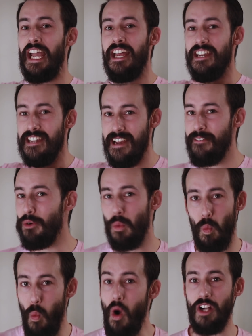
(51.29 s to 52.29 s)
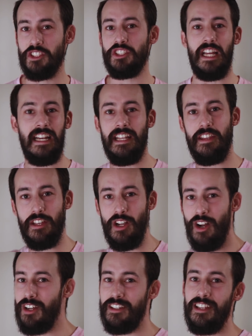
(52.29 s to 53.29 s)
I had never watched any of the
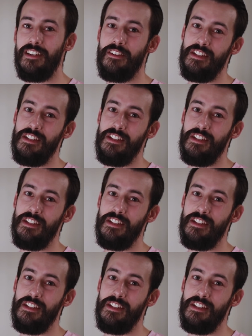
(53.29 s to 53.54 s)
content